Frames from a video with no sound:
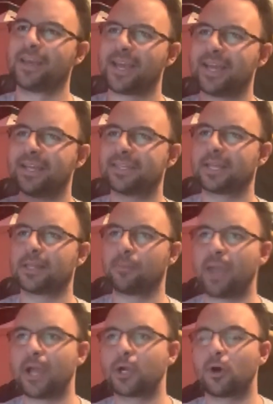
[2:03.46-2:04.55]
is the
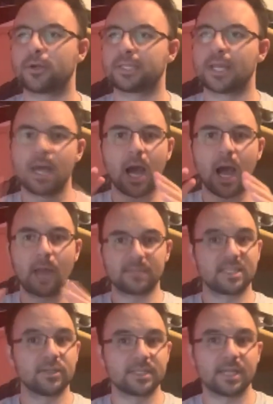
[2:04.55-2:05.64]
ban cards. I'm
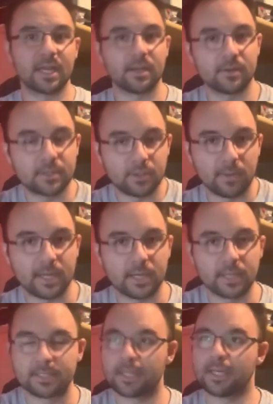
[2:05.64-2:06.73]
still sticking to my
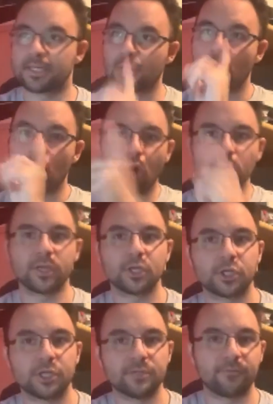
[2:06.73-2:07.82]
guns on this. All the
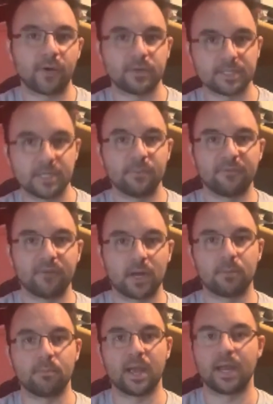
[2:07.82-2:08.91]
Ishizu Fairies need to be
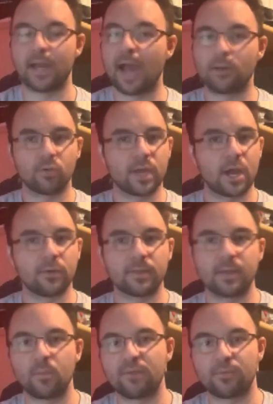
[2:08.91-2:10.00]
fucking banned. I don't care
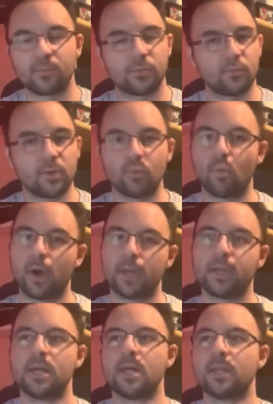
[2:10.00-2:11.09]
that they went from 3 to 1.